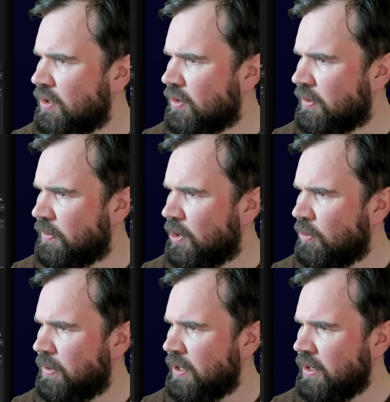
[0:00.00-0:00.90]
Okay, we
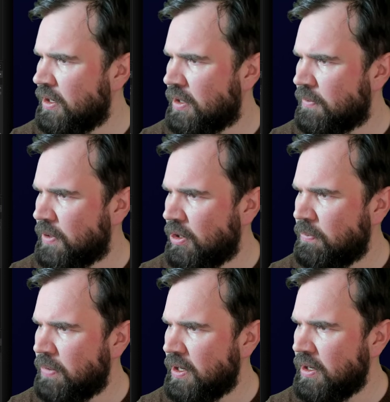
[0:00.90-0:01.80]
open and we
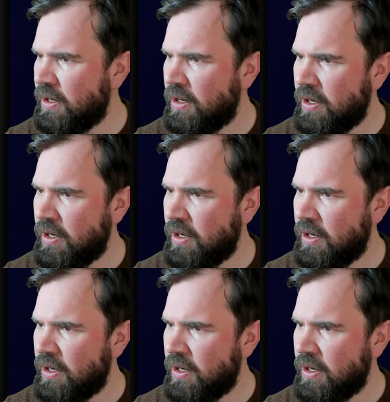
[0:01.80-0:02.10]
open,